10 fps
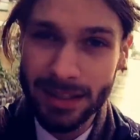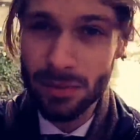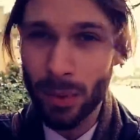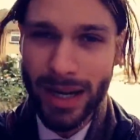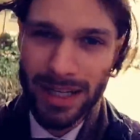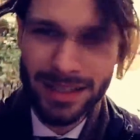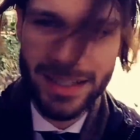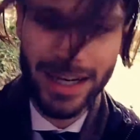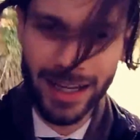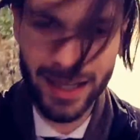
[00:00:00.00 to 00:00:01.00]
Wind.
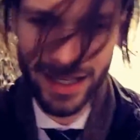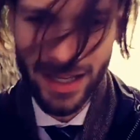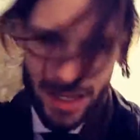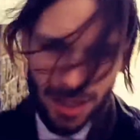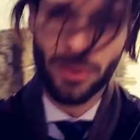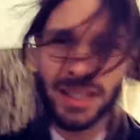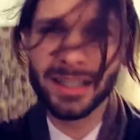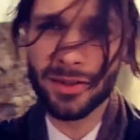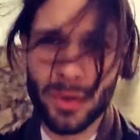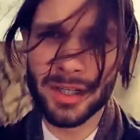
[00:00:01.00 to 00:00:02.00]
Wind
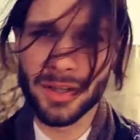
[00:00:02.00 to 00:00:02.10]
is one of the